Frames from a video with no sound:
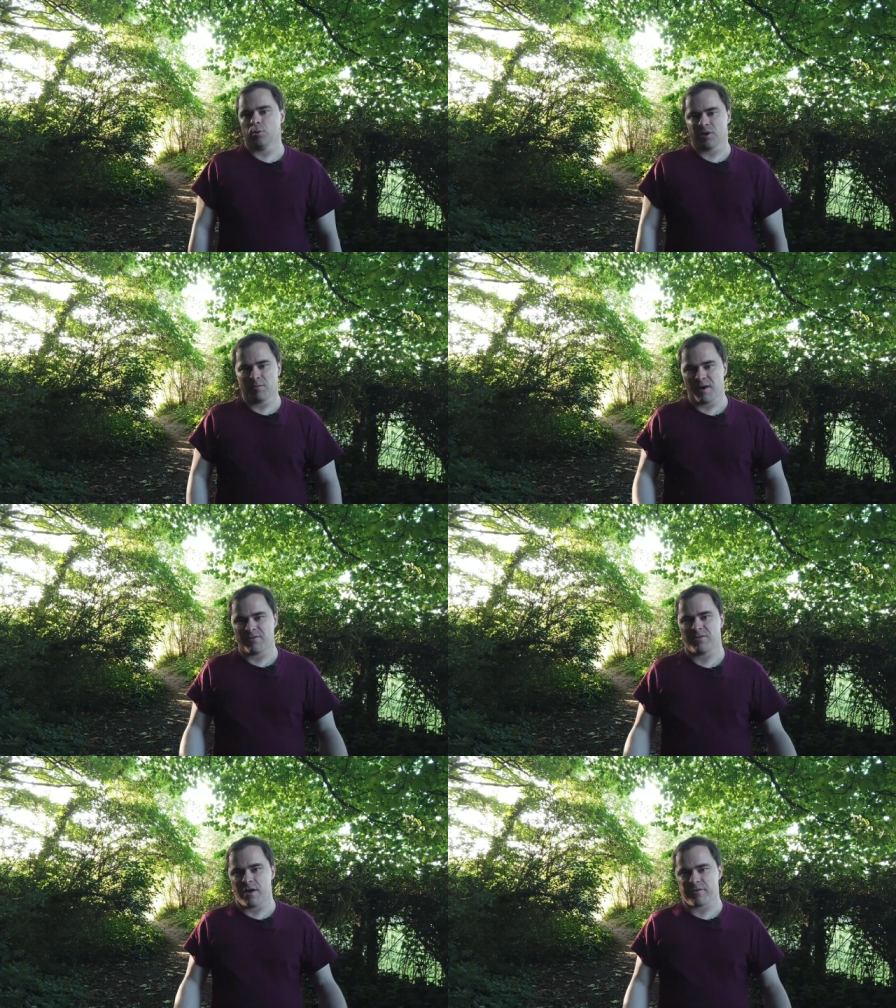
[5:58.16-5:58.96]
One of my
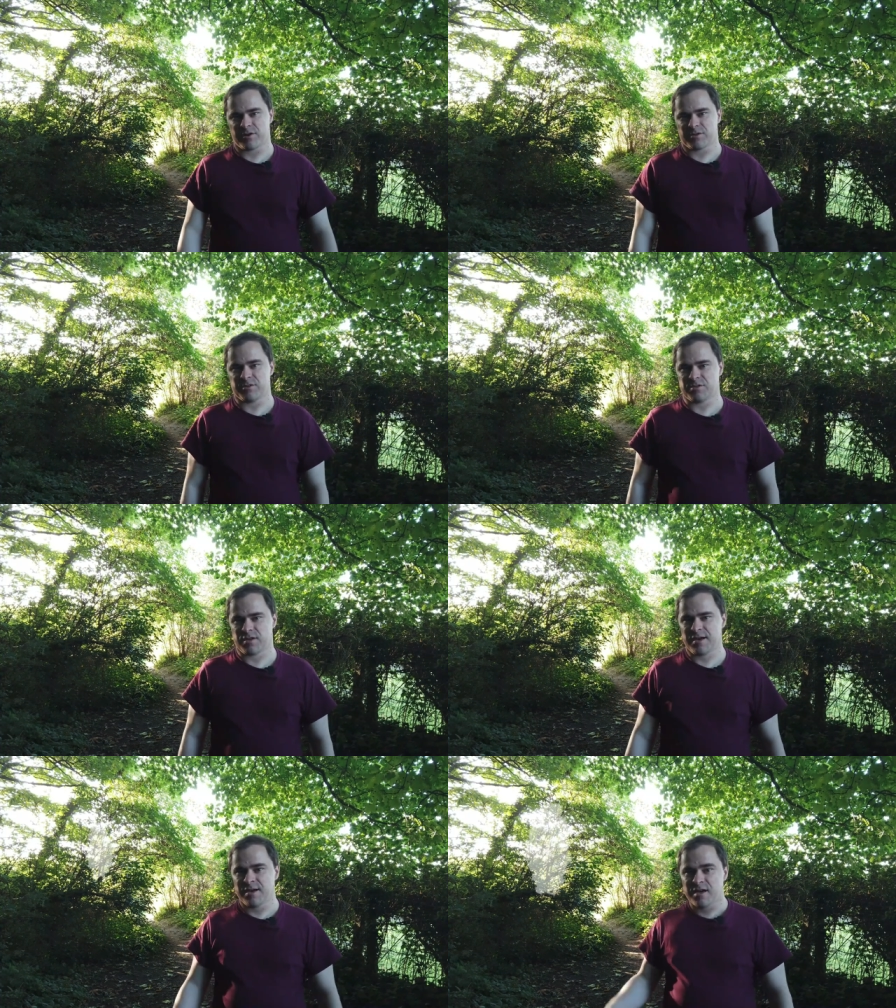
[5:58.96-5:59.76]
favorites is
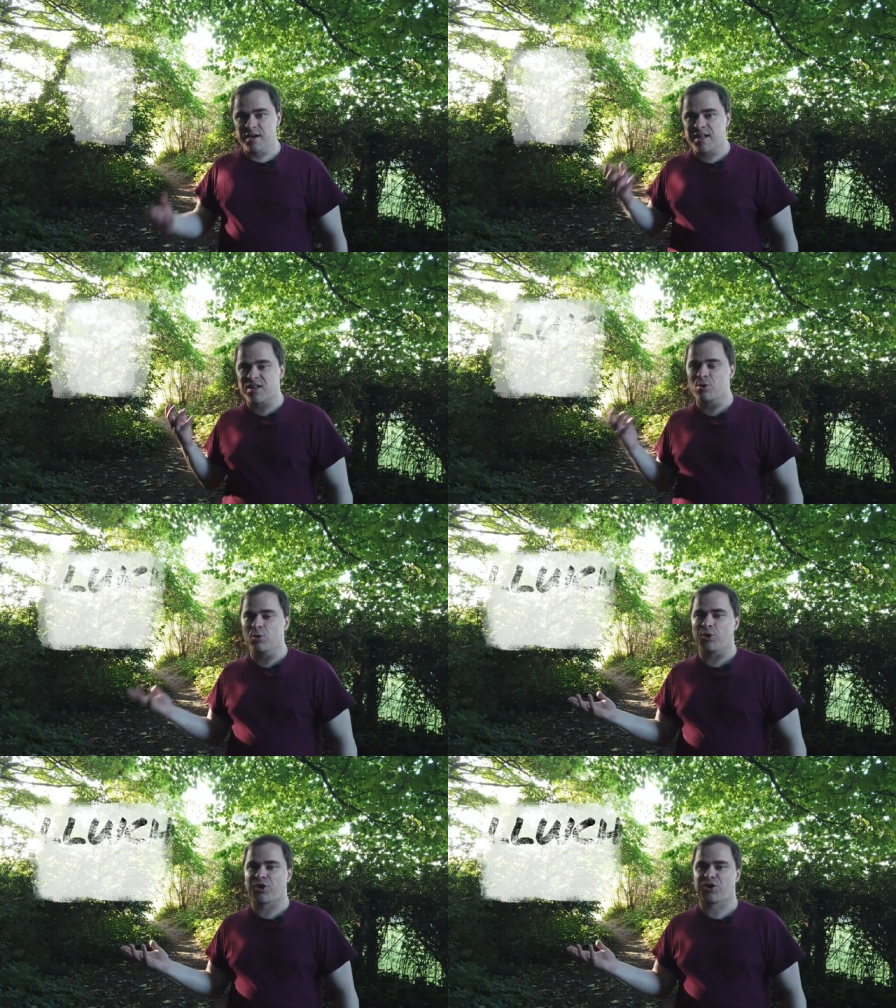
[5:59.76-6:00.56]

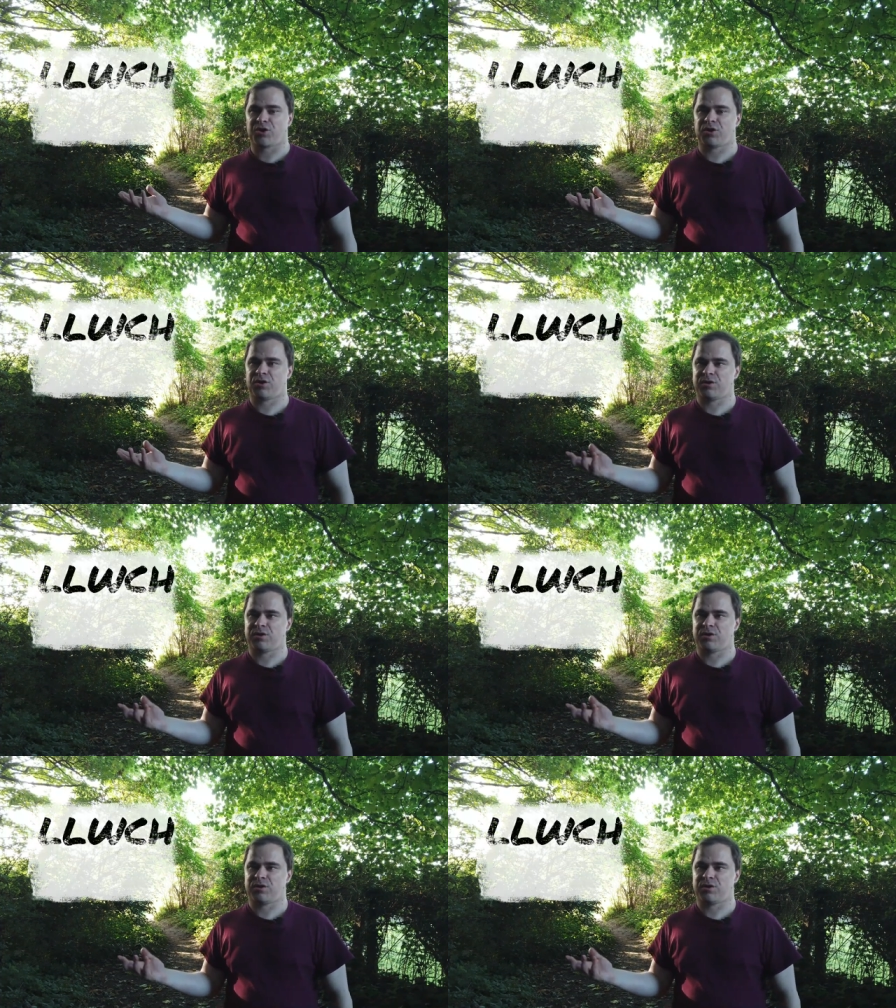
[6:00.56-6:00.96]
Llwch.